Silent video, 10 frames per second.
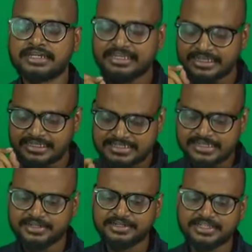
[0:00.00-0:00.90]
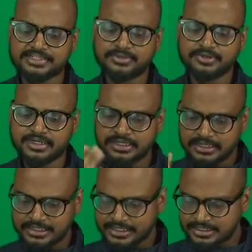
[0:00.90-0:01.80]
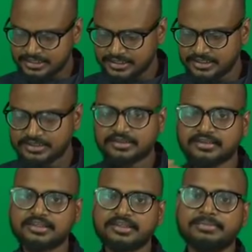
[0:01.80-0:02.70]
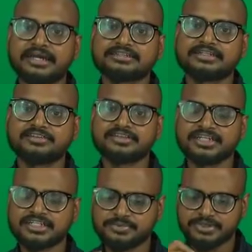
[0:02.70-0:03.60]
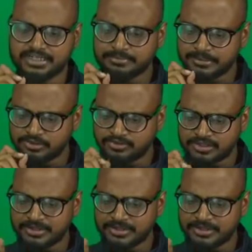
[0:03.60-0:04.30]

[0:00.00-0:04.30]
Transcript: take ncert textbook take uh, the backside of the textbook it may look one